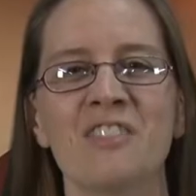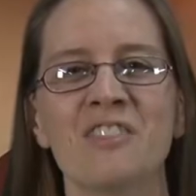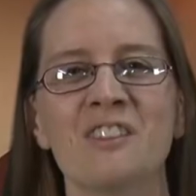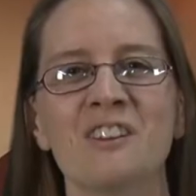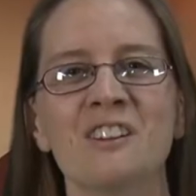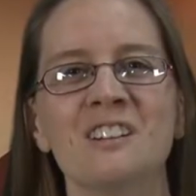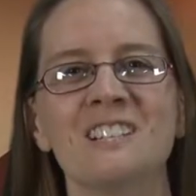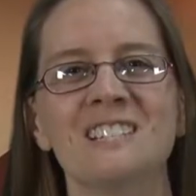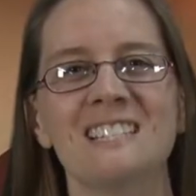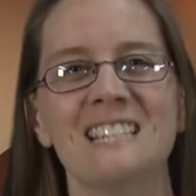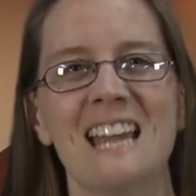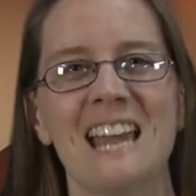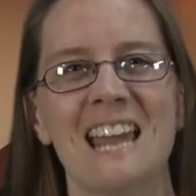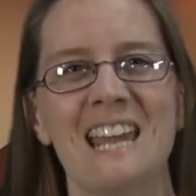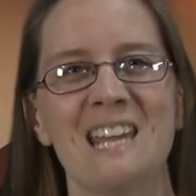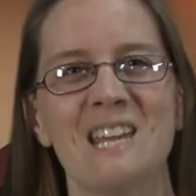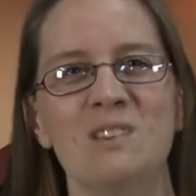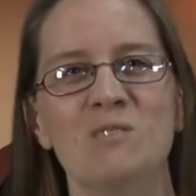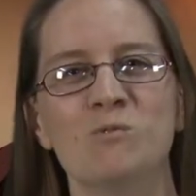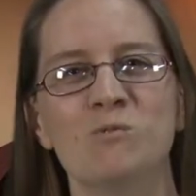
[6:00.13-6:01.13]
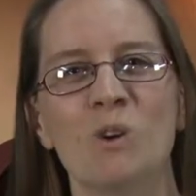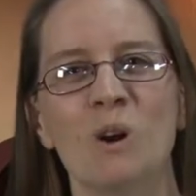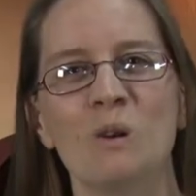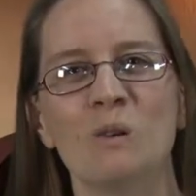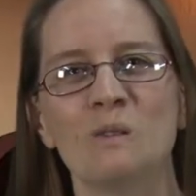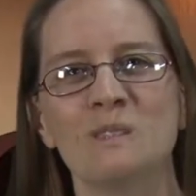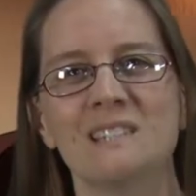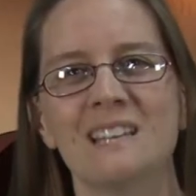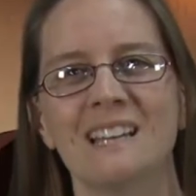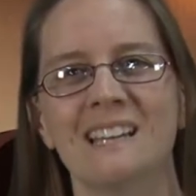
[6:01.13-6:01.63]
third day, he
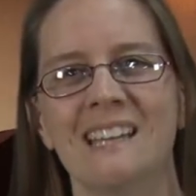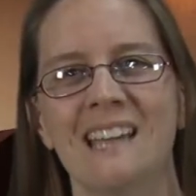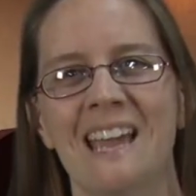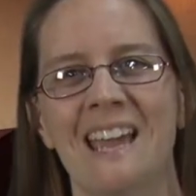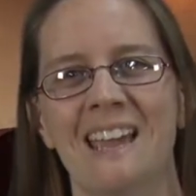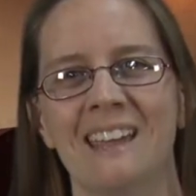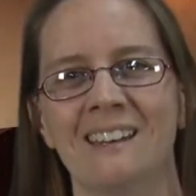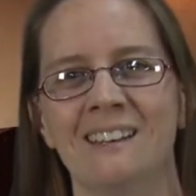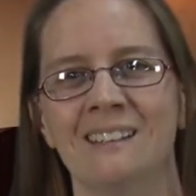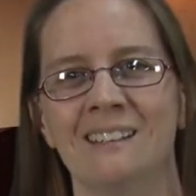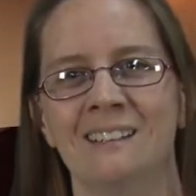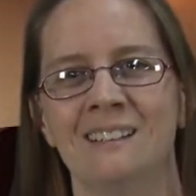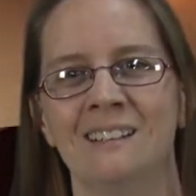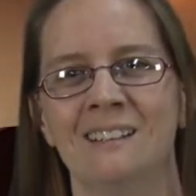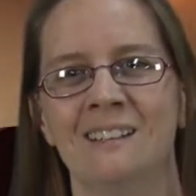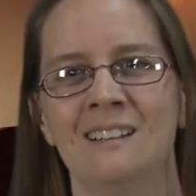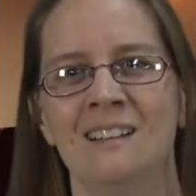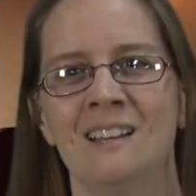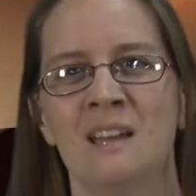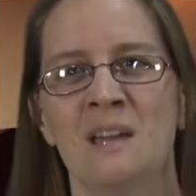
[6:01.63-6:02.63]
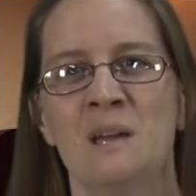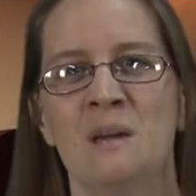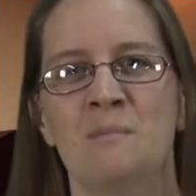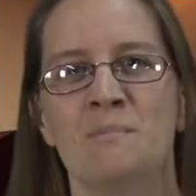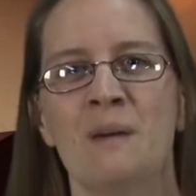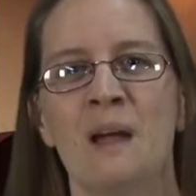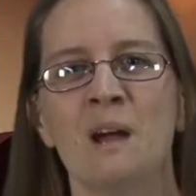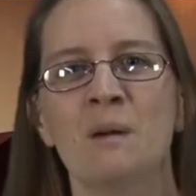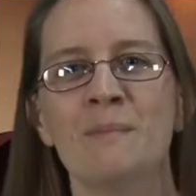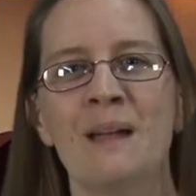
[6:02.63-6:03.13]
rose again.
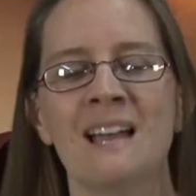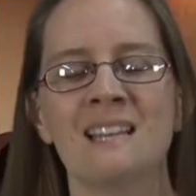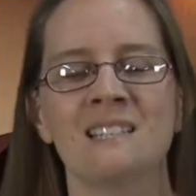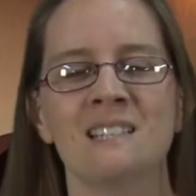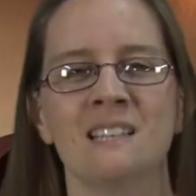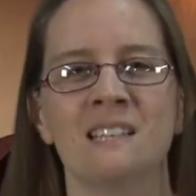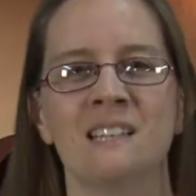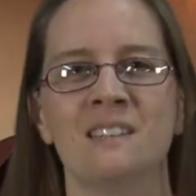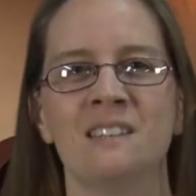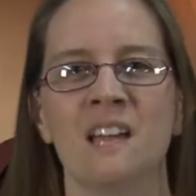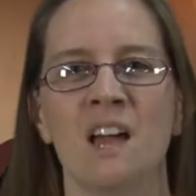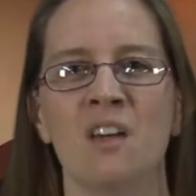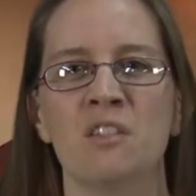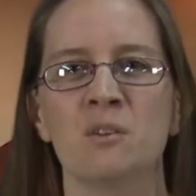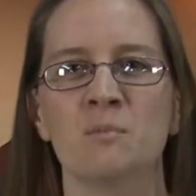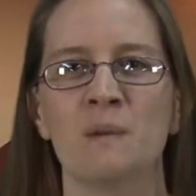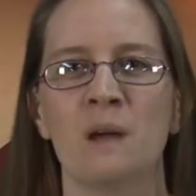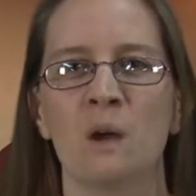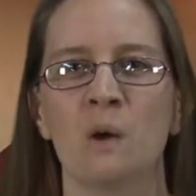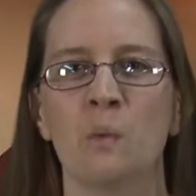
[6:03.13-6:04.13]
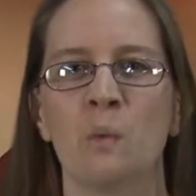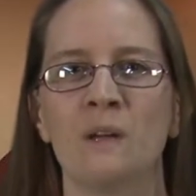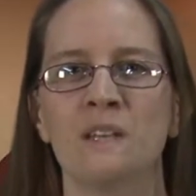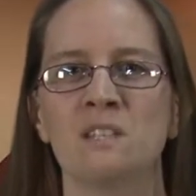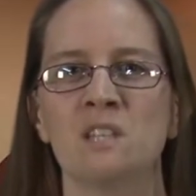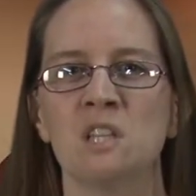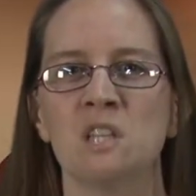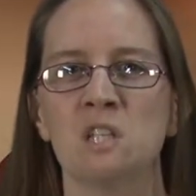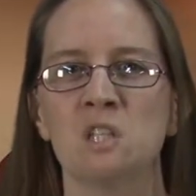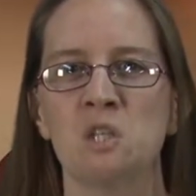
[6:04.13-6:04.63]
Mary Magdalene and the other Mary went
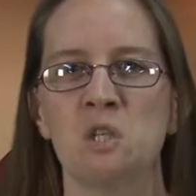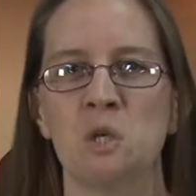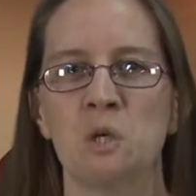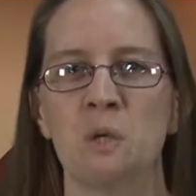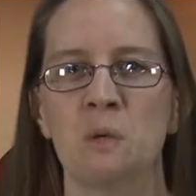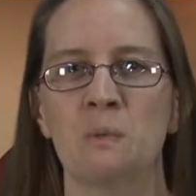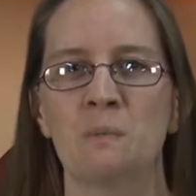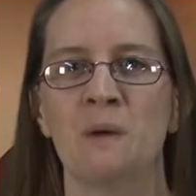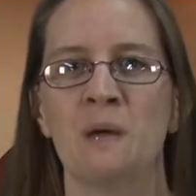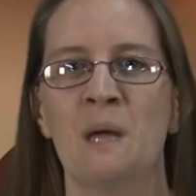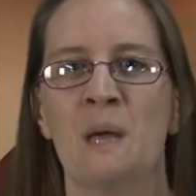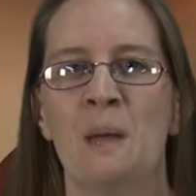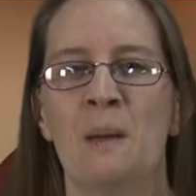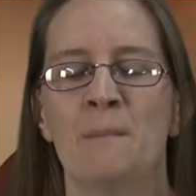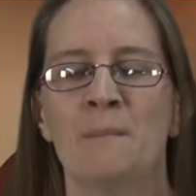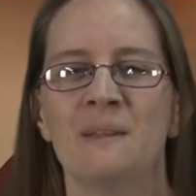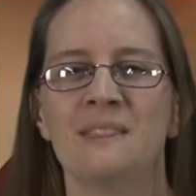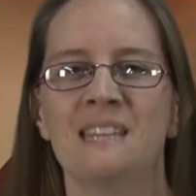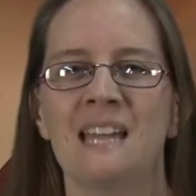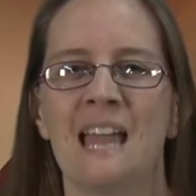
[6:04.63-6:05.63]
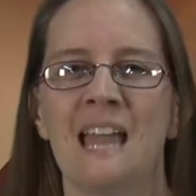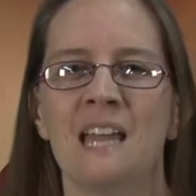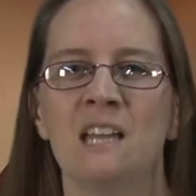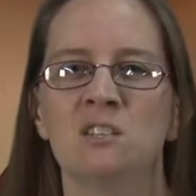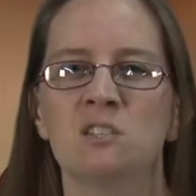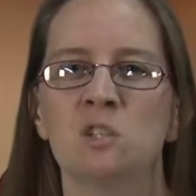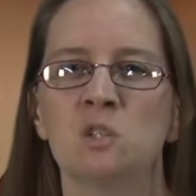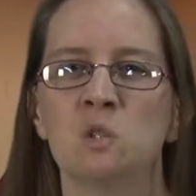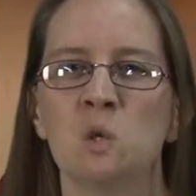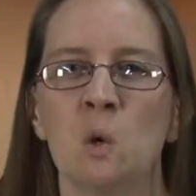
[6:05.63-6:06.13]
to the tomb, but the
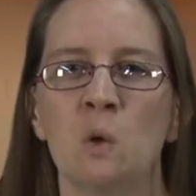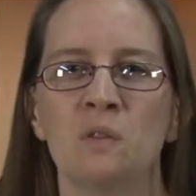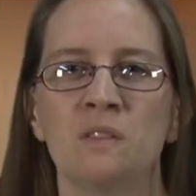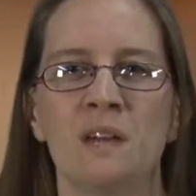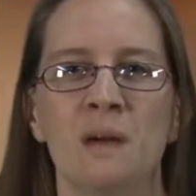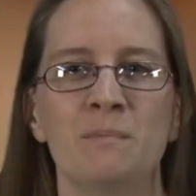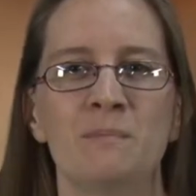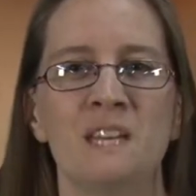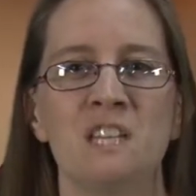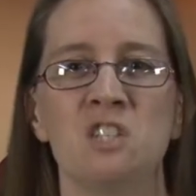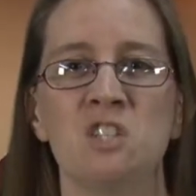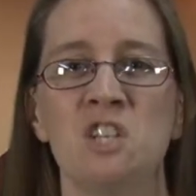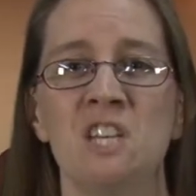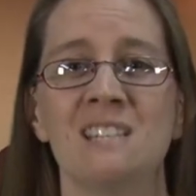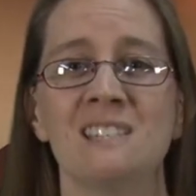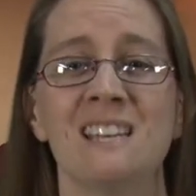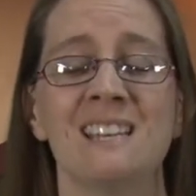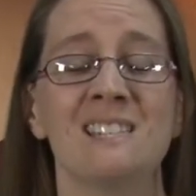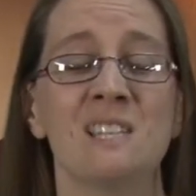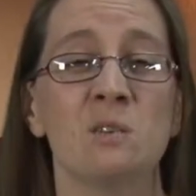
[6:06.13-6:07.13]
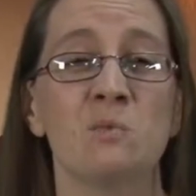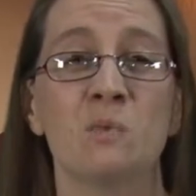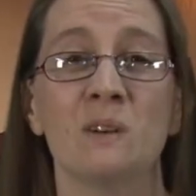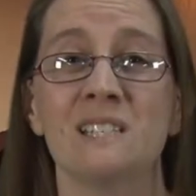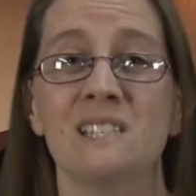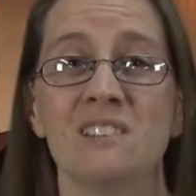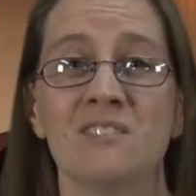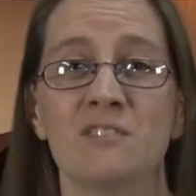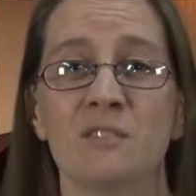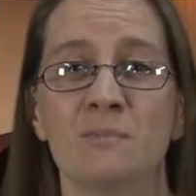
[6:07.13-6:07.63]
angel told them that Jesus had
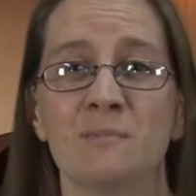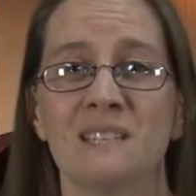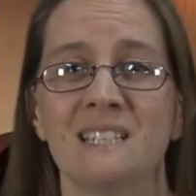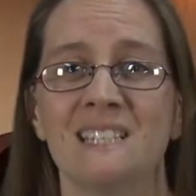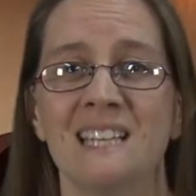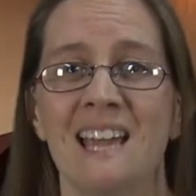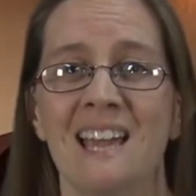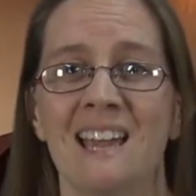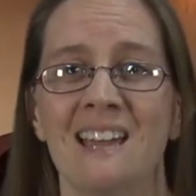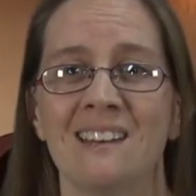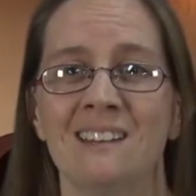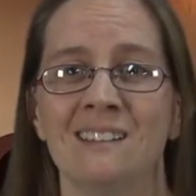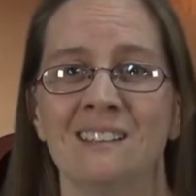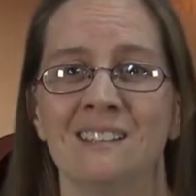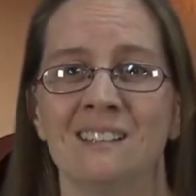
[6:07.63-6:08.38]
risen from the dead.